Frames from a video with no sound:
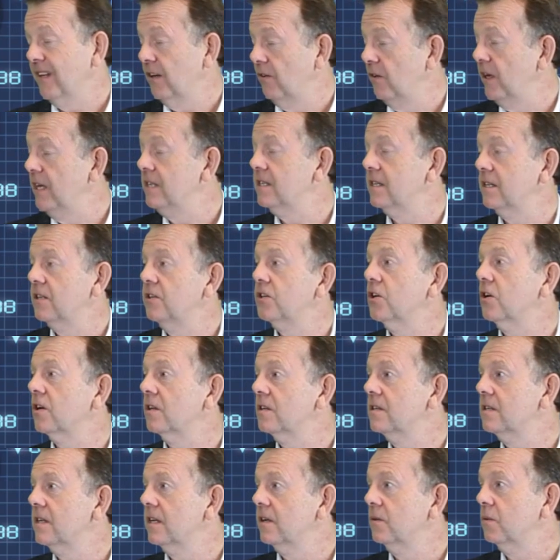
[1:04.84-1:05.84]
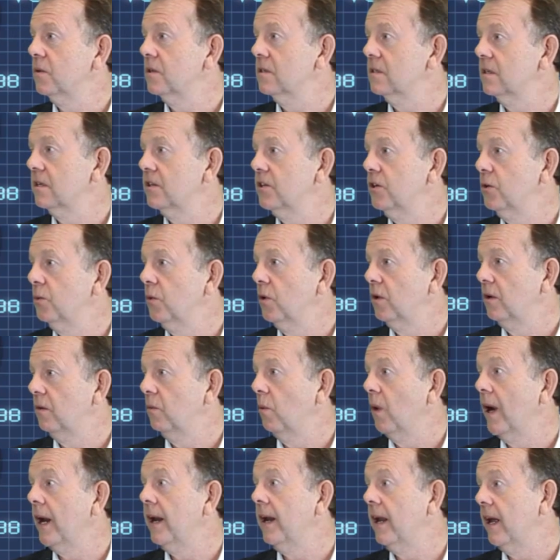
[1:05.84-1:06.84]
reason John said was that you would
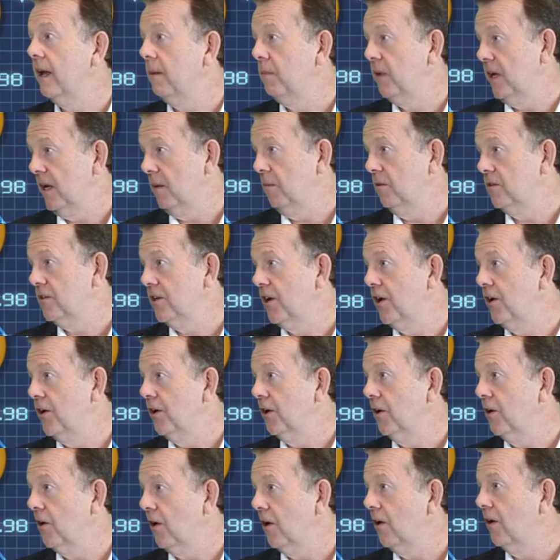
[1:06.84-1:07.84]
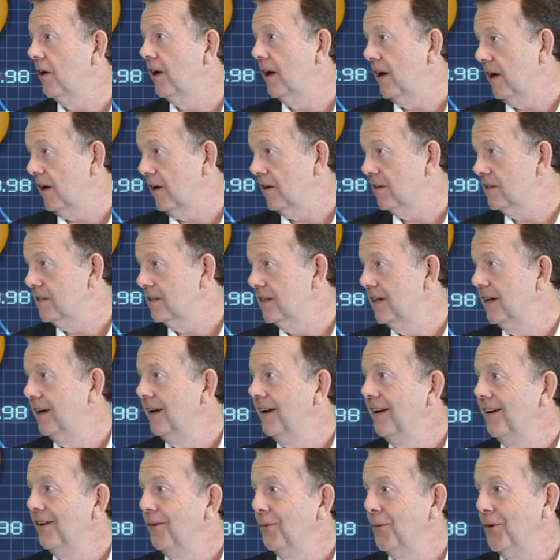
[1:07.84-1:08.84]
one day be able to own a car and a house,
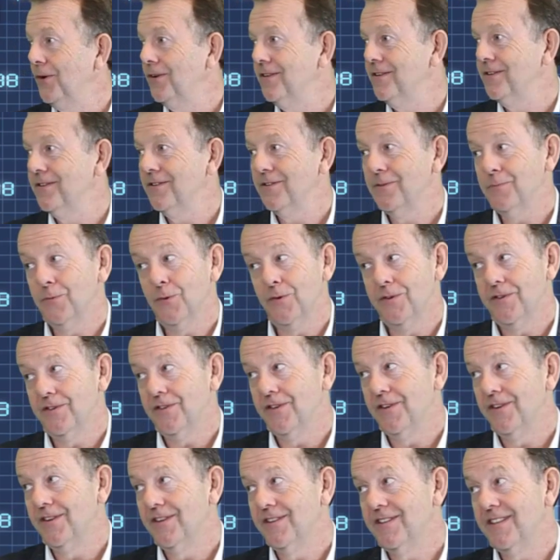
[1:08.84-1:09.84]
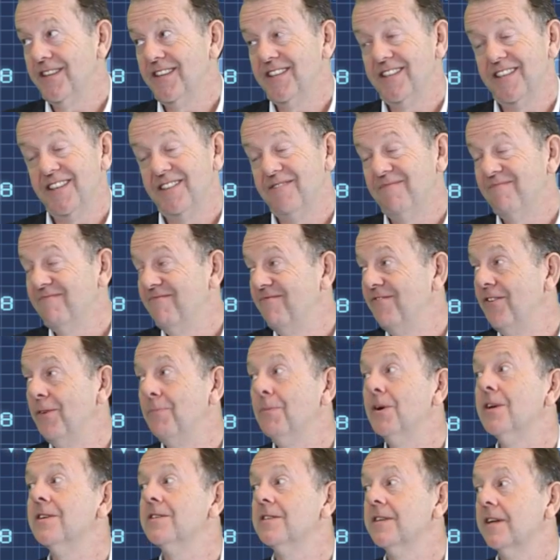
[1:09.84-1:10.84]
whereas as a sports journalist, he said
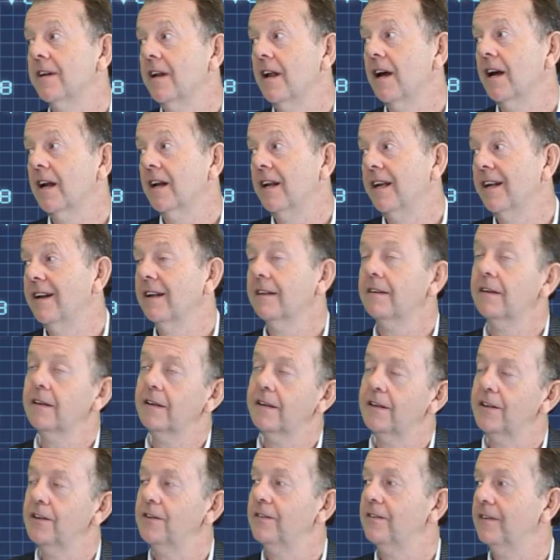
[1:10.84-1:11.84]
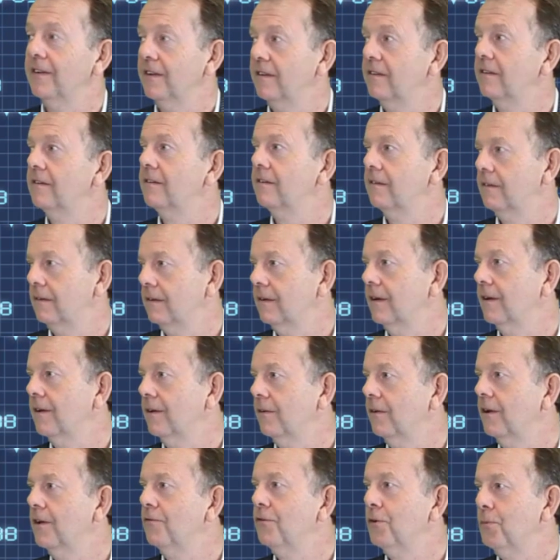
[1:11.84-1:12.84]
most unlikely, and I think he's
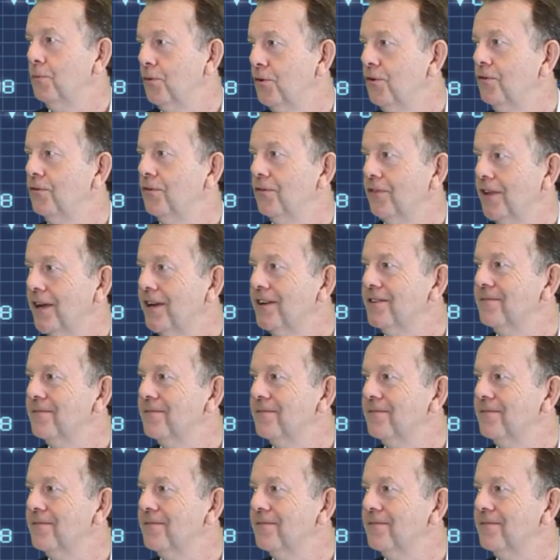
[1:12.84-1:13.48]
living proof of that.